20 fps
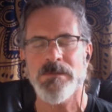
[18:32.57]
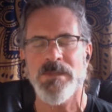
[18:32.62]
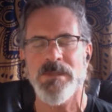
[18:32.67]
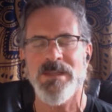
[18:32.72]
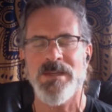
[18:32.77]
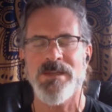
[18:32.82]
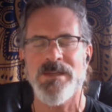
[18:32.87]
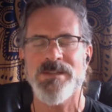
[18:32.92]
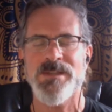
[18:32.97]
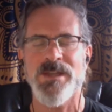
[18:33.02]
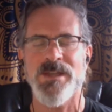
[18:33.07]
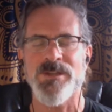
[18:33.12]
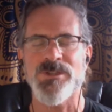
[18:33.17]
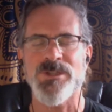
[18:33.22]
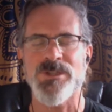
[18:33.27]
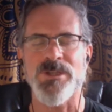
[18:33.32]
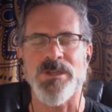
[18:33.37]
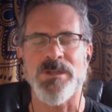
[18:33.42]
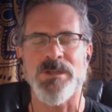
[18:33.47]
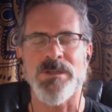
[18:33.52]
any
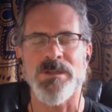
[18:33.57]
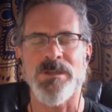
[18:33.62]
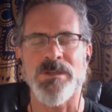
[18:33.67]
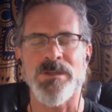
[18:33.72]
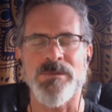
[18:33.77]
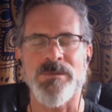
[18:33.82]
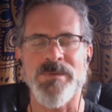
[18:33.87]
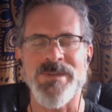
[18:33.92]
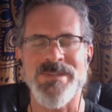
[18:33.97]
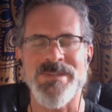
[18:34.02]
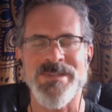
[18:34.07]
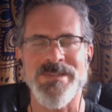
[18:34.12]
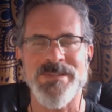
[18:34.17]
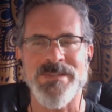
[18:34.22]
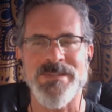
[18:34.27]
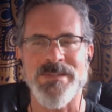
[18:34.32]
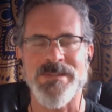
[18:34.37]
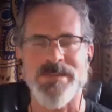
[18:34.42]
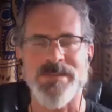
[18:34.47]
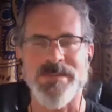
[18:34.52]
tension or
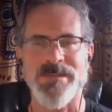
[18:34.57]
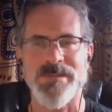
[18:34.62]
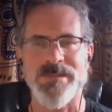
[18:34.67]
resistance.